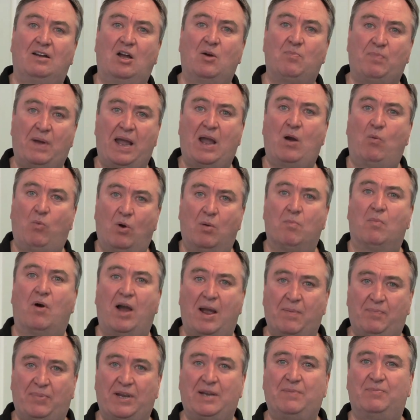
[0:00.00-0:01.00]
about what
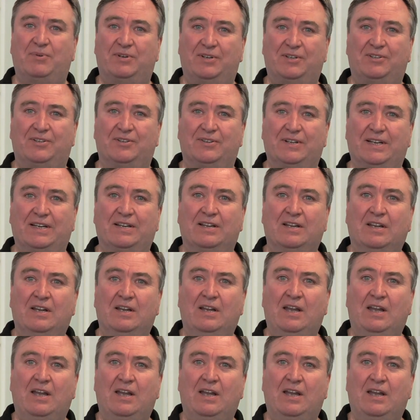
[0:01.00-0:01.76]
my people are doing.